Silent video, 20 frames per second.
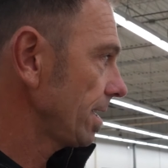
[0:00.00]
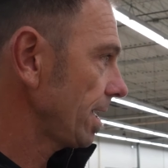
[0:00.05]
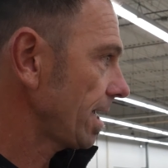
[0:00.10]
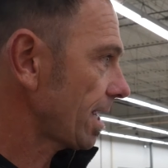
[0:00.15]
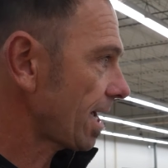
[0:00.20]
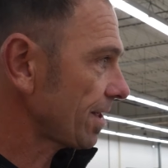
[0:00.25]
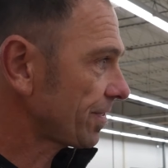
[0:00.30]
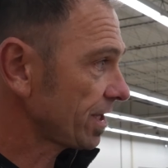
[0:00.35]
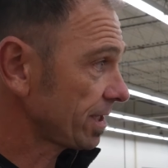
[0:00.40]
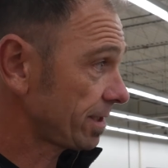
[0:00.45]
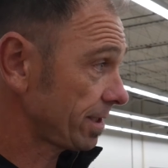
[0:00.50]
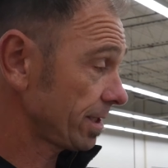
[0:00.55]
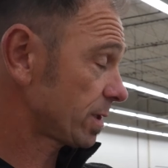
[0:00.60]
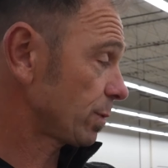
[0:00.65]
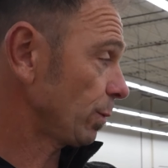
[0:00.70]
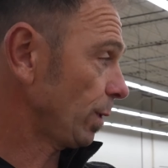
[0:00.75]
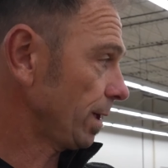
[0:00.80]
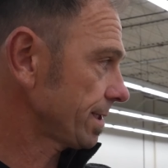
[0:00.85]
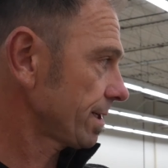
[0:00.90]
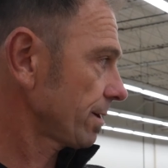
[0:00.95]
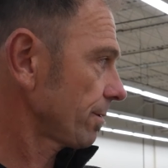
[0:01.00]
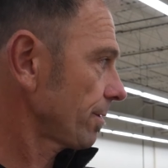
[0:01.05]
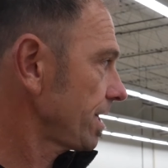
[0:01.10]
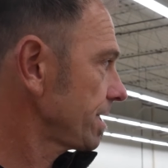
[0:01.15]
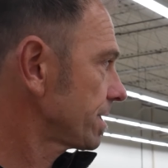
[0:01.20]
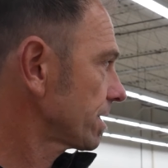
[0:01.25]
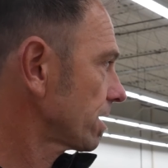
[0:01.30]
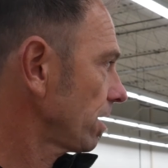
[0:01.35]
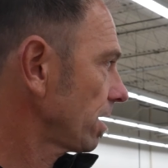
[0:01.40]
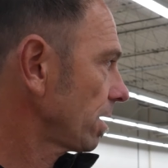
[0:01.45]
And I think this was a
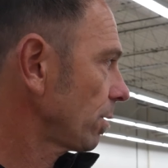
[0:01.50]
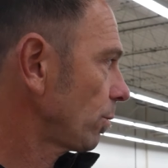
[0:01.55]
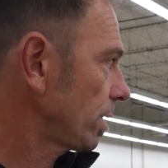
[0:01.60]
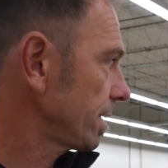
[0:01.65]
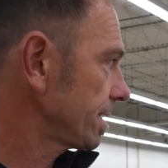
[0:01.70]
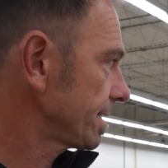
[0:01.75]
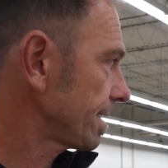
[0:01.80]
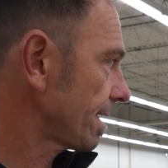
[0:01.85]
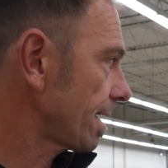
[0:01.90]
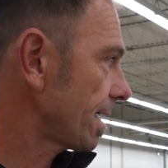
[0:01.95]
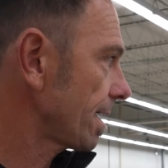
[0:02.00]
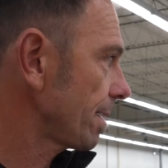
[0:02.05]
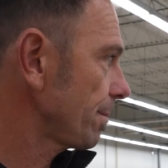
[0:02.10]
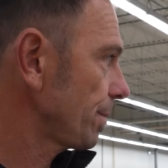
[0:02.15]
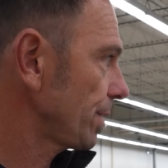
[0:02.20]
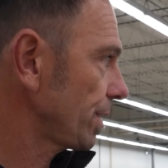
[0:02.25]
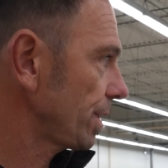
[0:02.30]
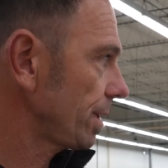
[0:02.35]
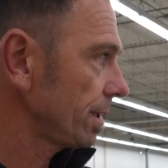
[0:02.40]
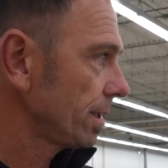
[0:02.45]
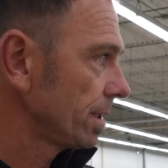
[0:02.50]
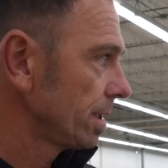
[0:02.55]
race car at one time, but